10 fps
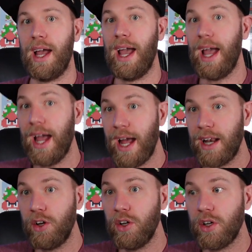
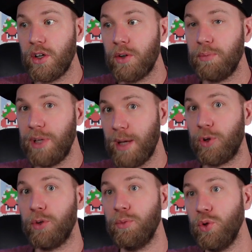and be able
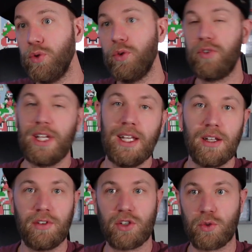to move
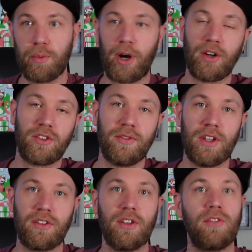individual parts of
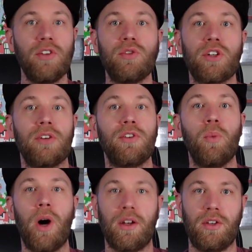this in the future if you
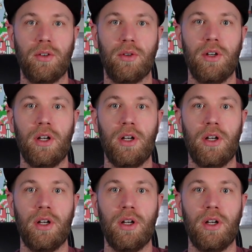want to.